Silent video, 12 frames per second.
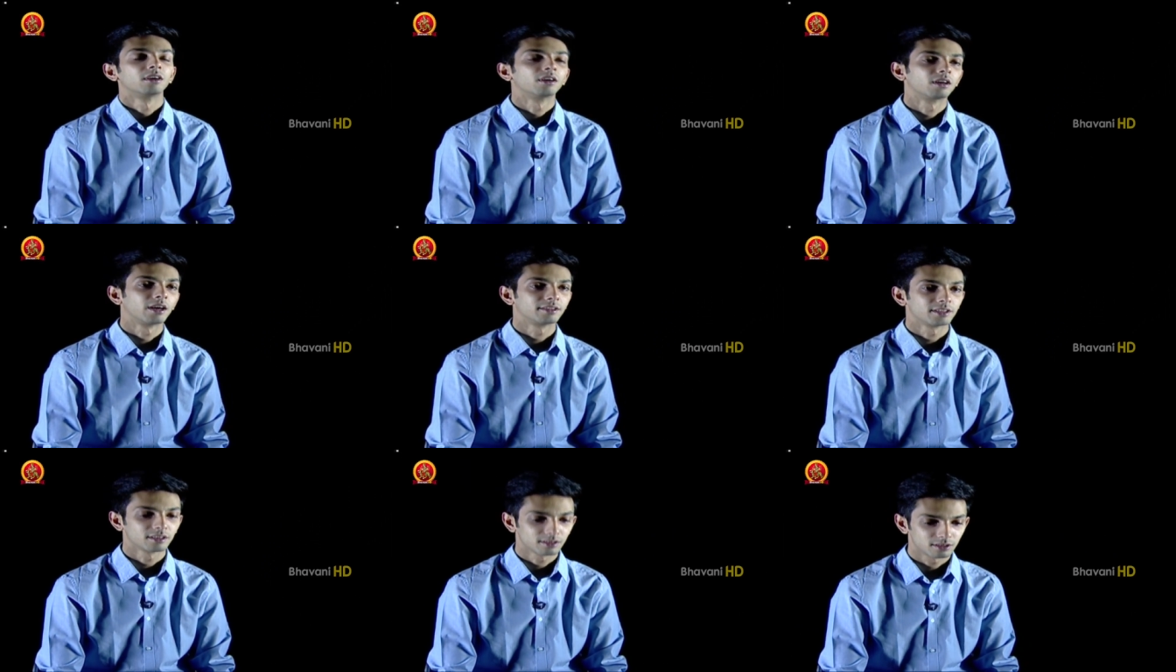I
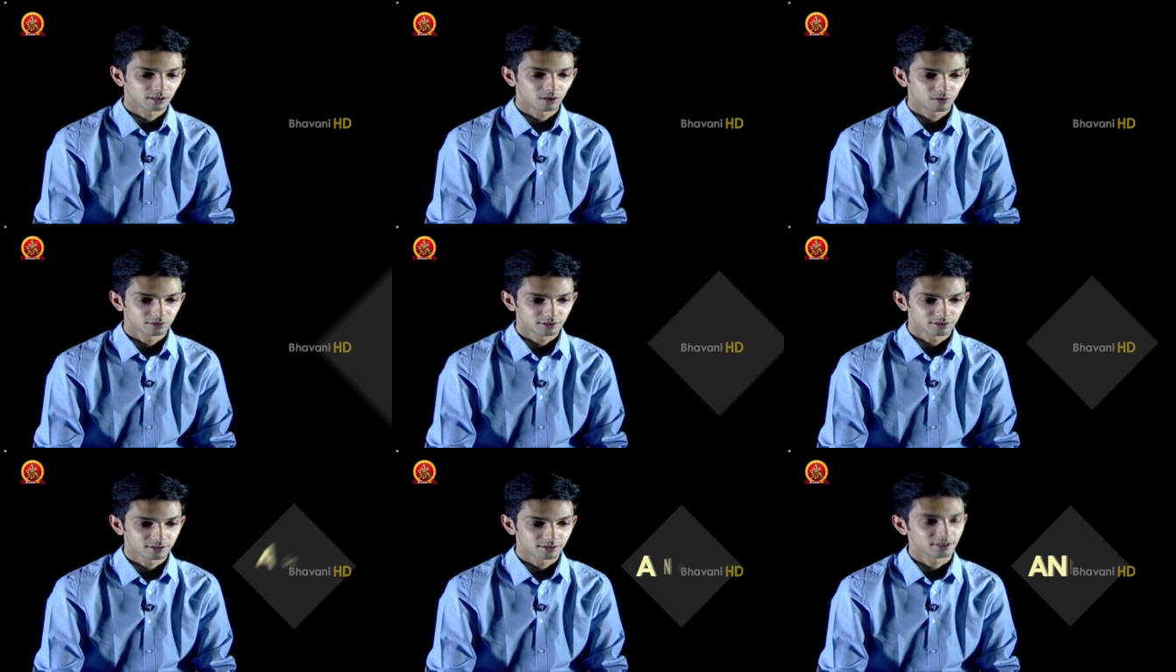think on
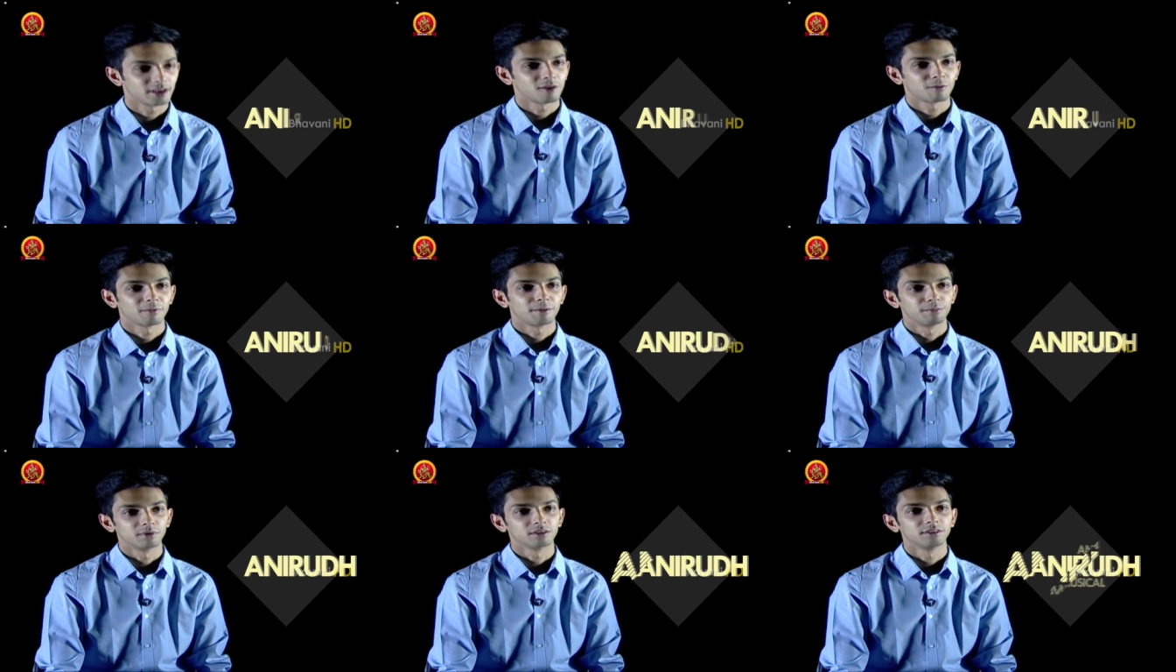this day, on my
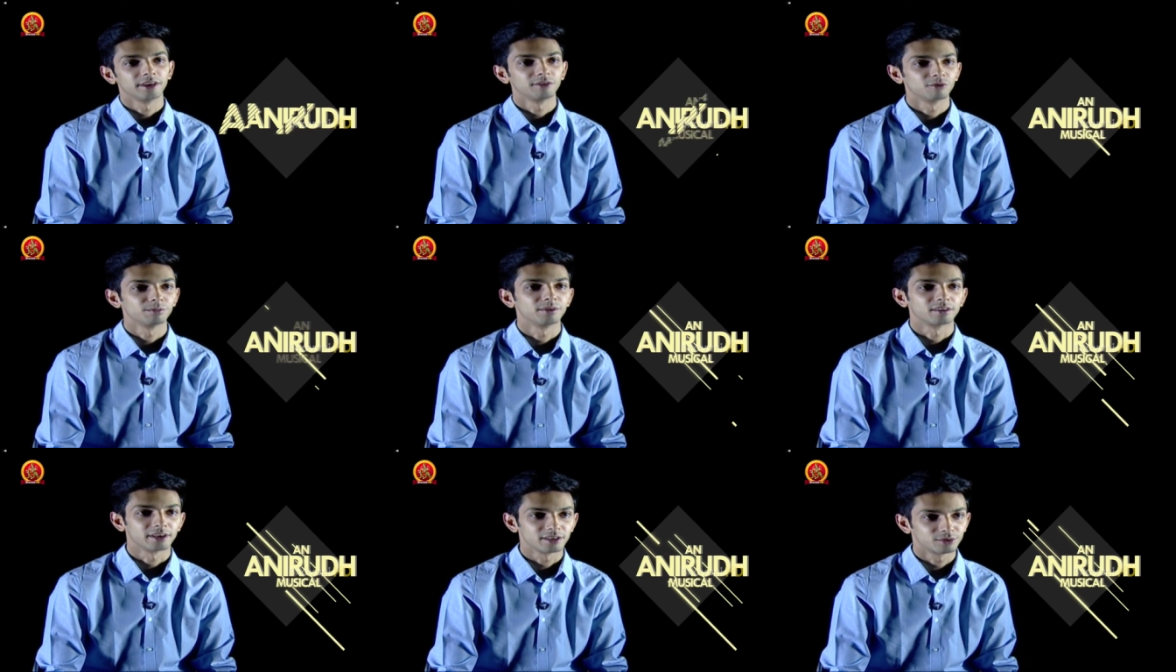birthday, it would be
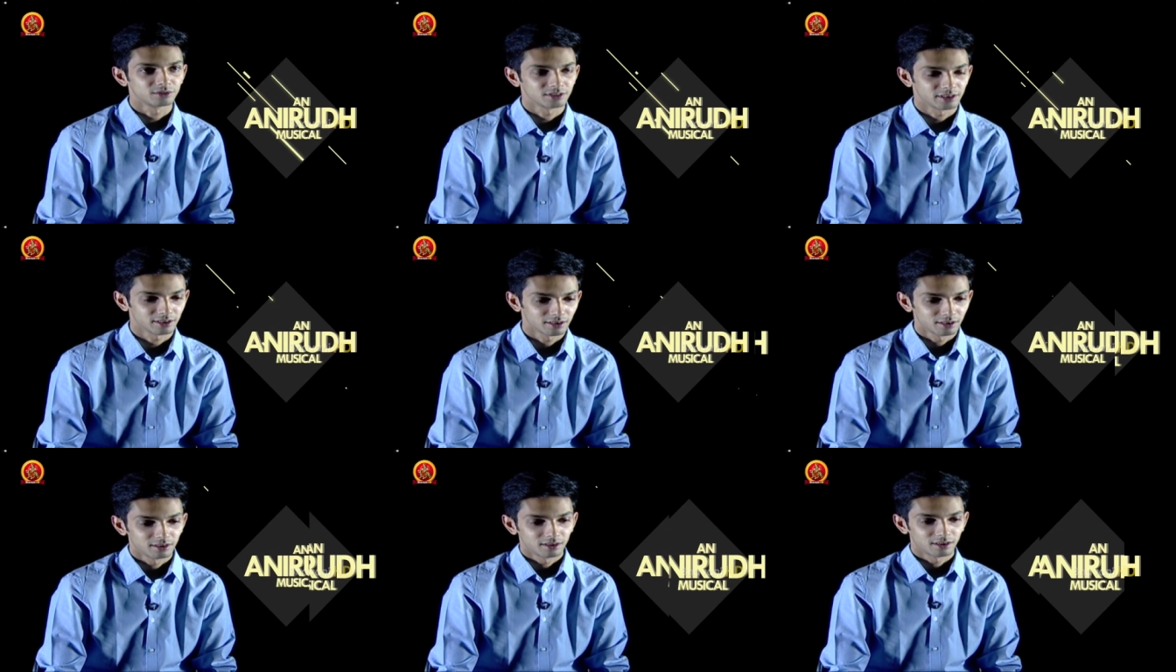right to say
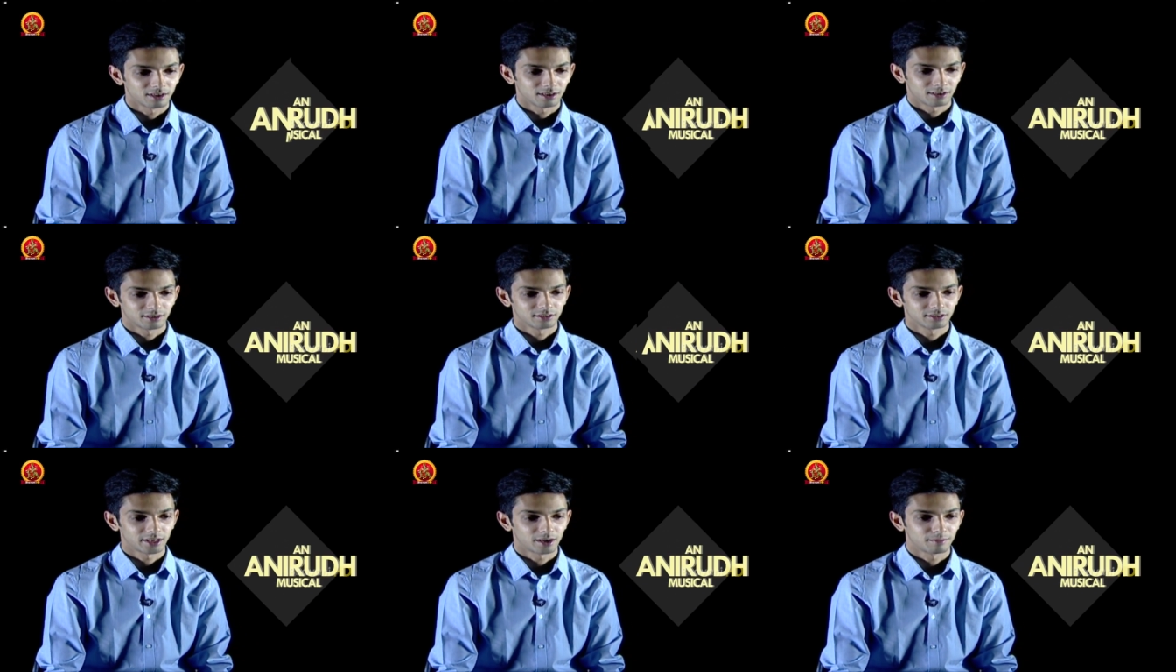
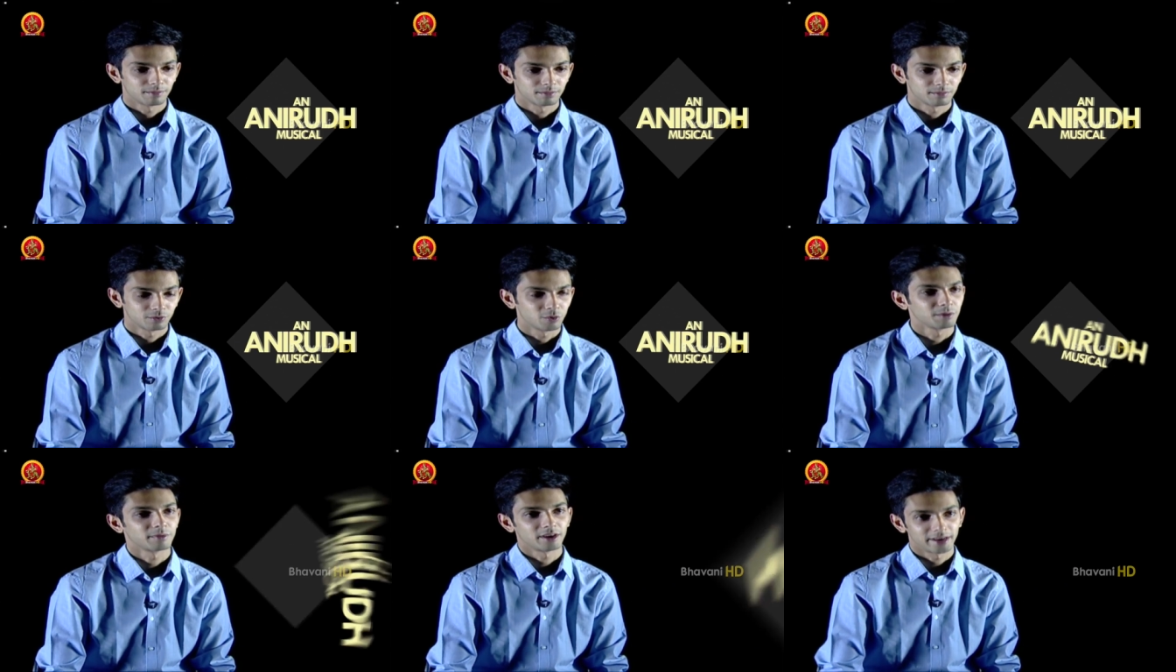that I'm
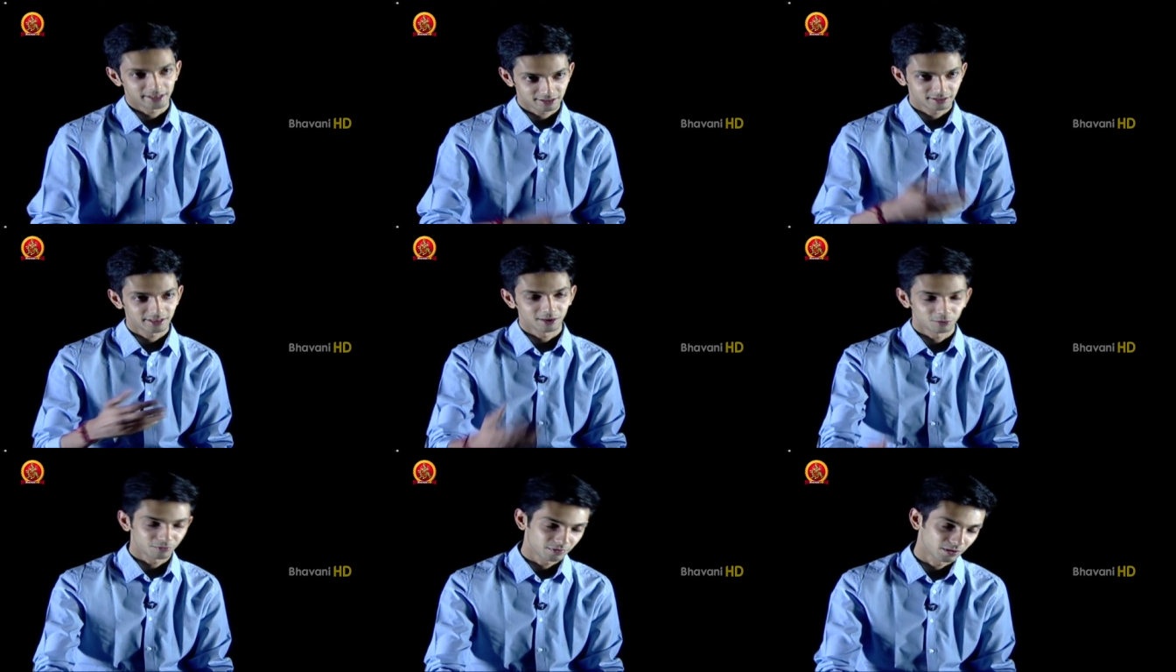doing my next
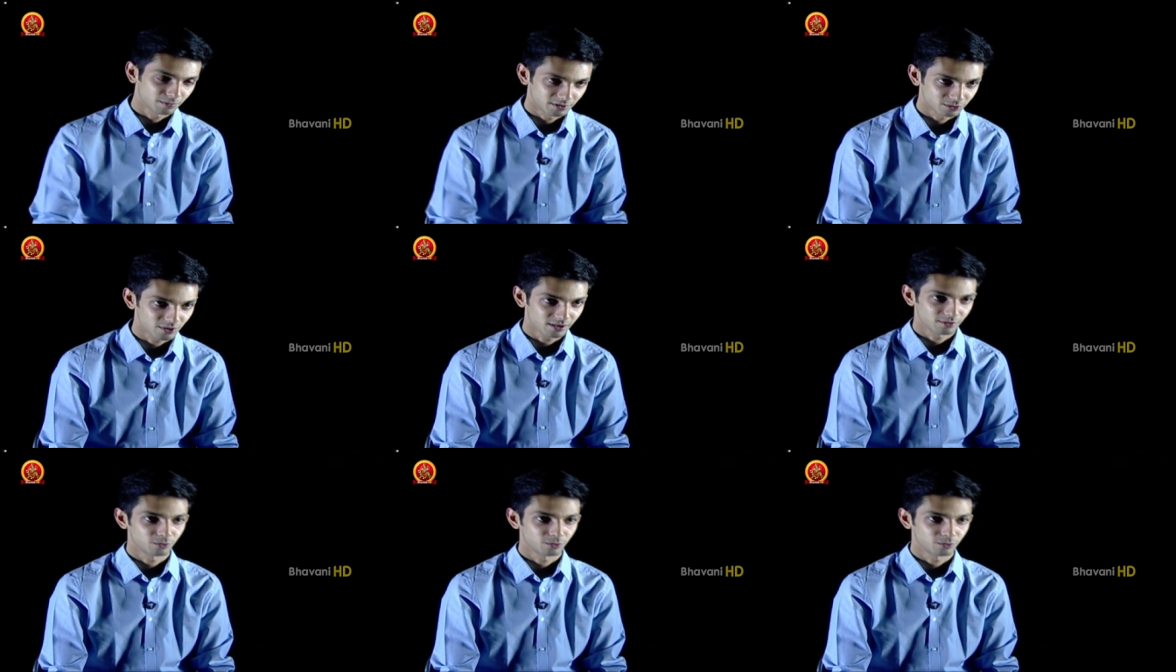Telugu film as well,